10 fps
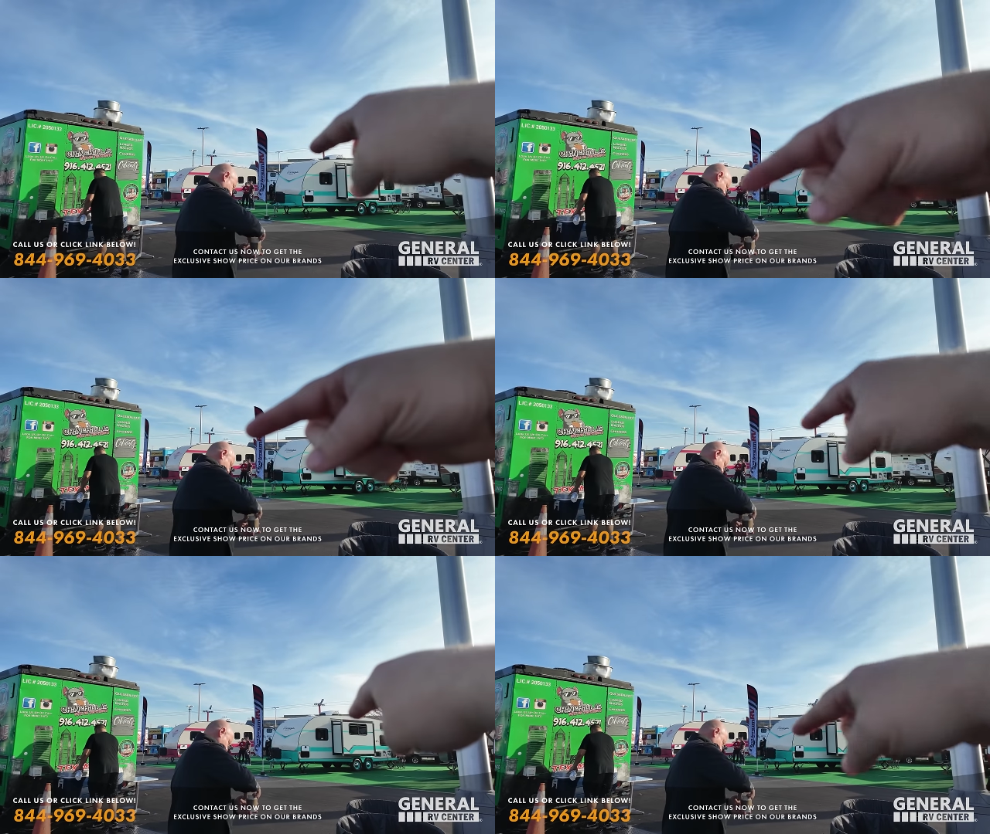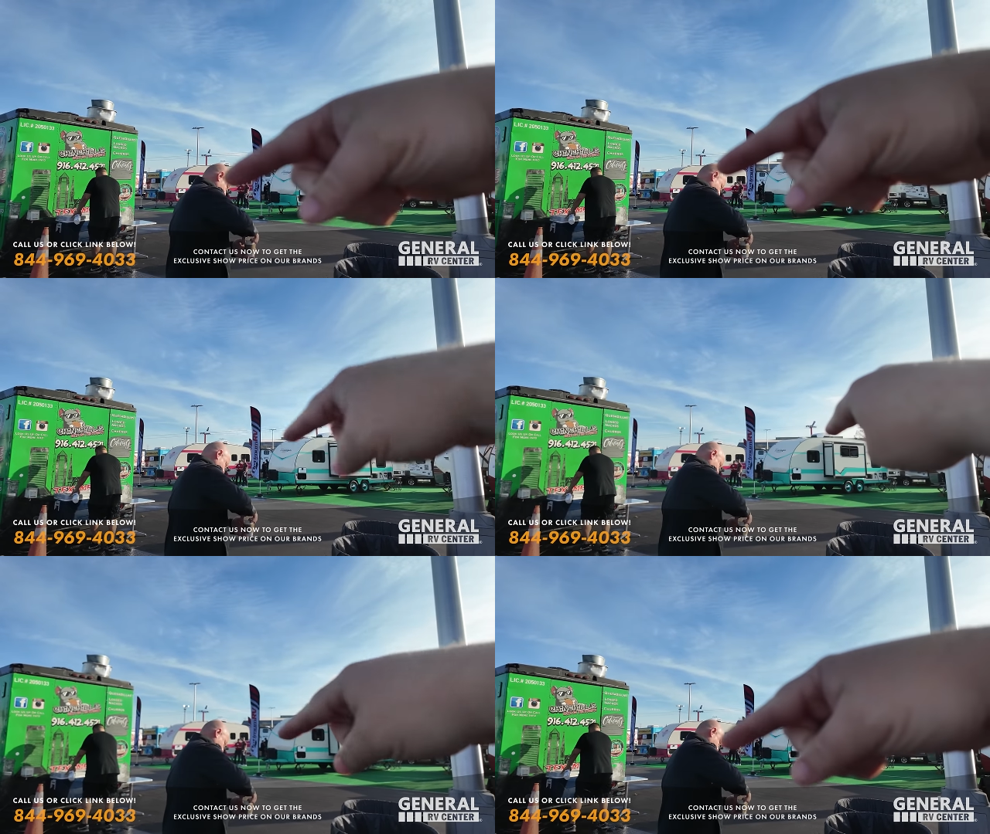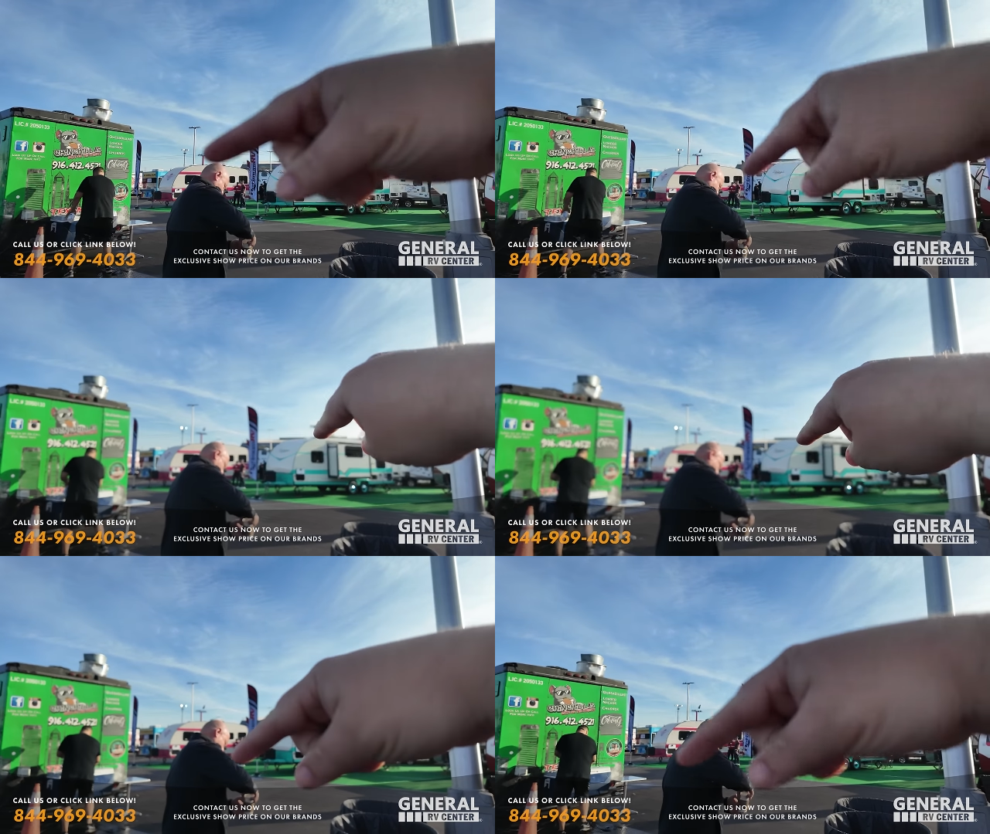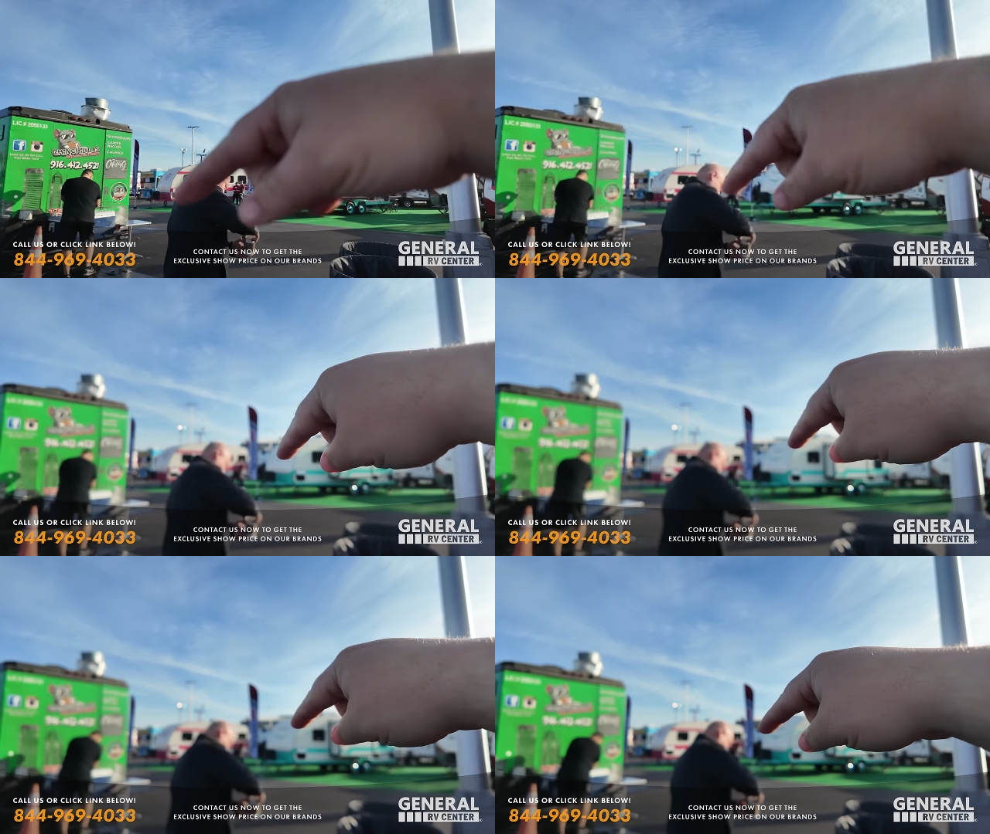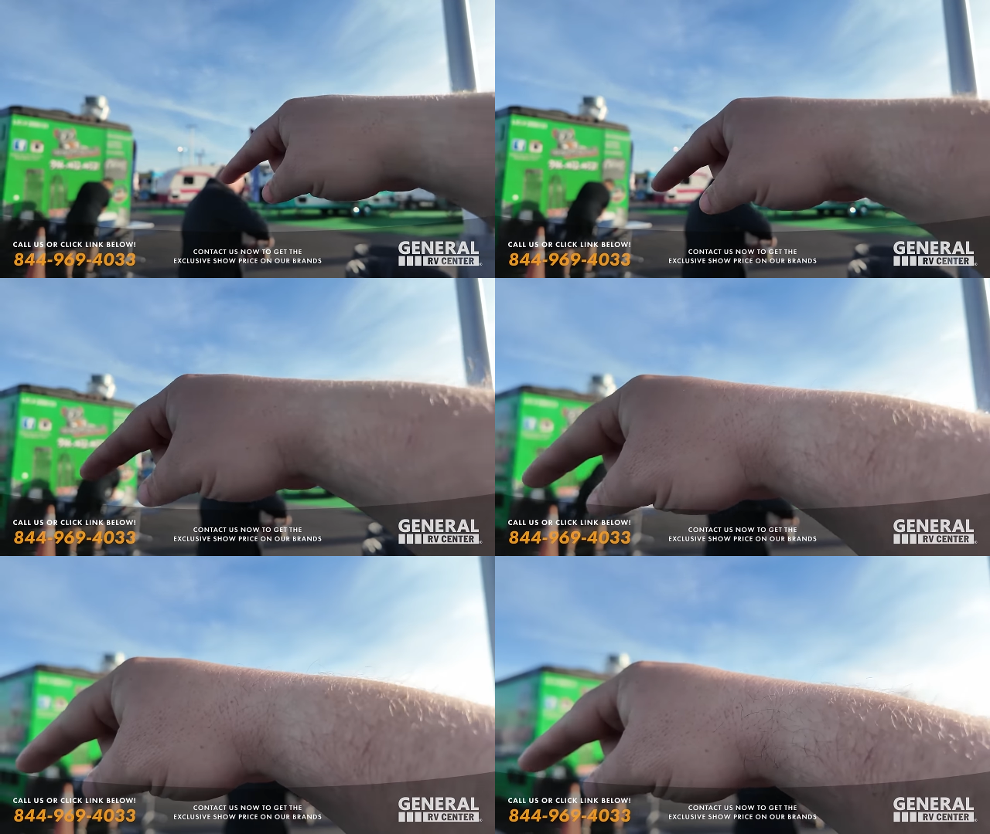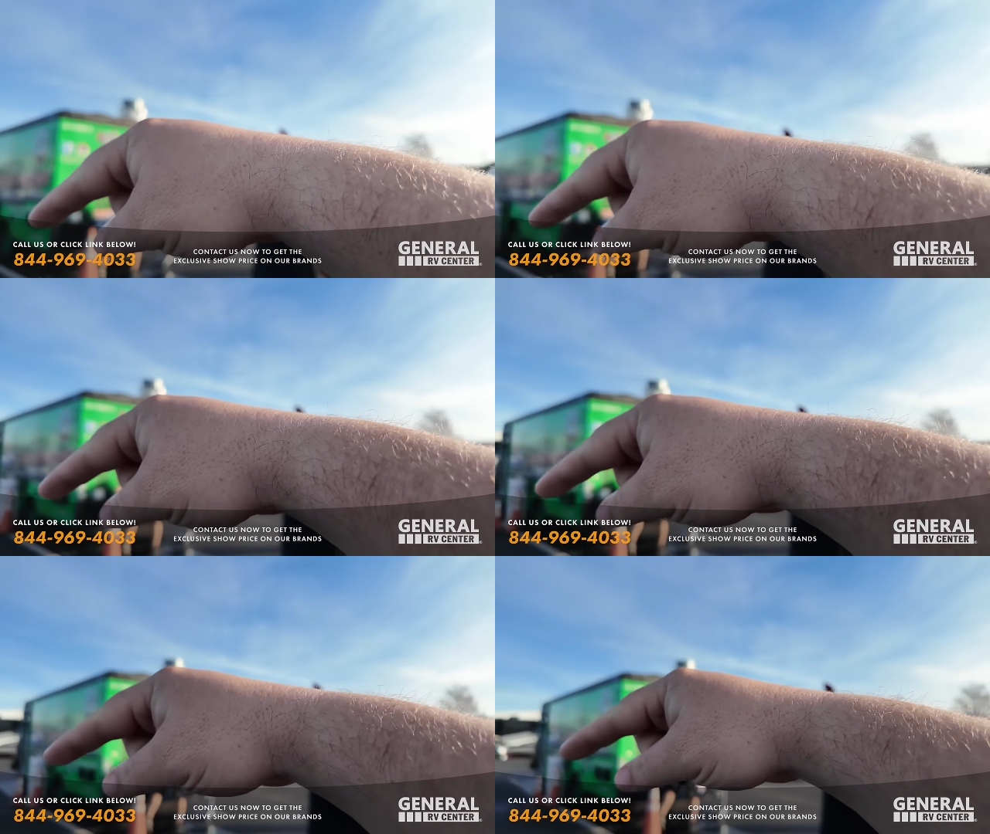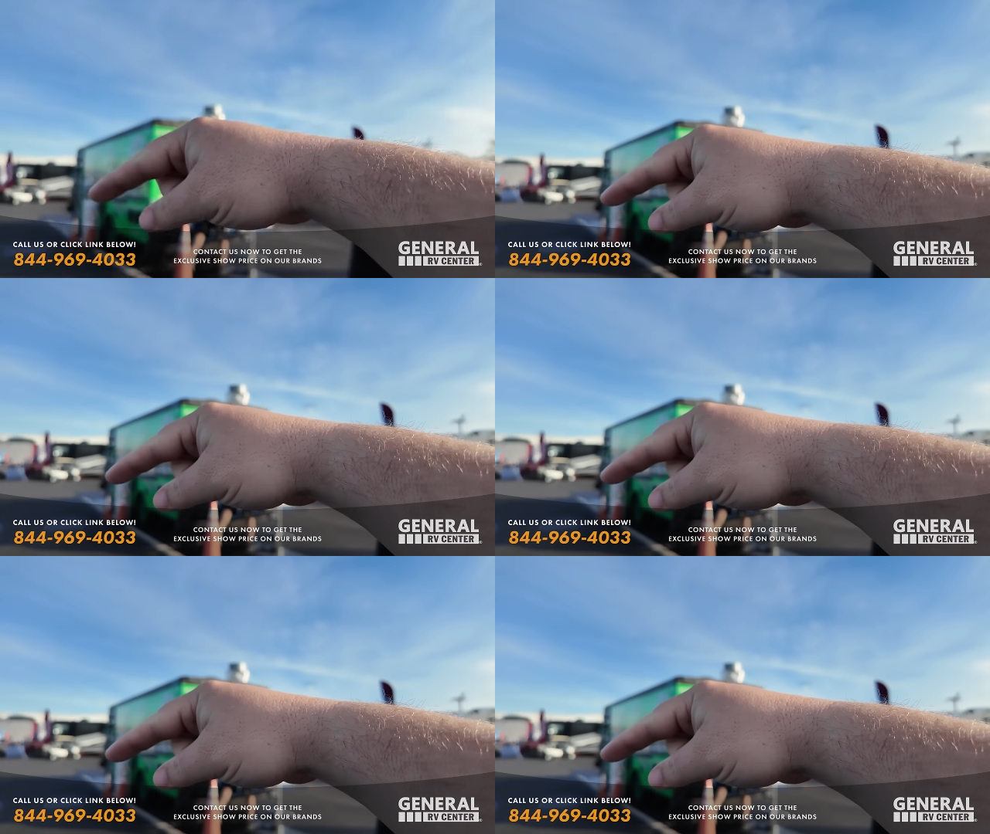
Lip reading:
(no speaker visible)